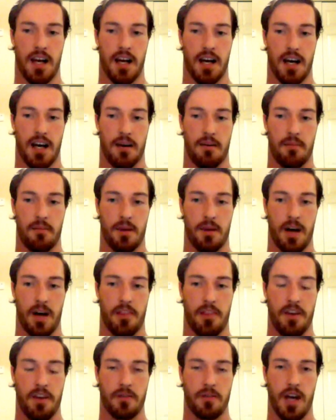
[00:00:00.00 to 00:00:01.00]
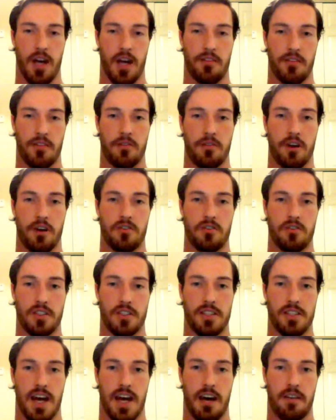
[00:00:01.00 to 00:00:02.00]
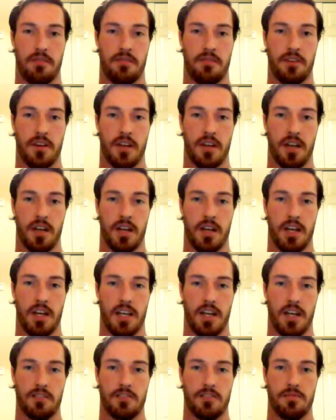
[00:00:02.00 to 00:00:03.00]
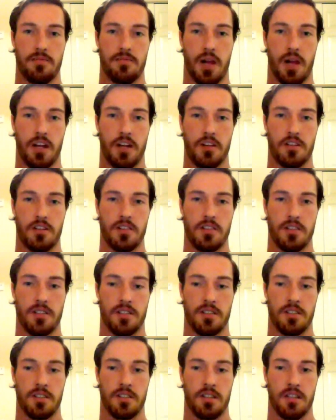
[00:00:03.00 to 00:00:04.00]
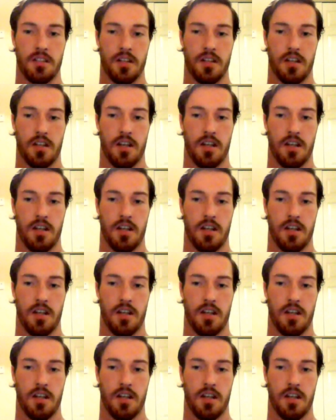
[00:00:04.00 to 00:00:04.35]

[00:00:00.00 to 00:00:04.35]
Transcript: um, I think when you have a new coaching staff, it gives players.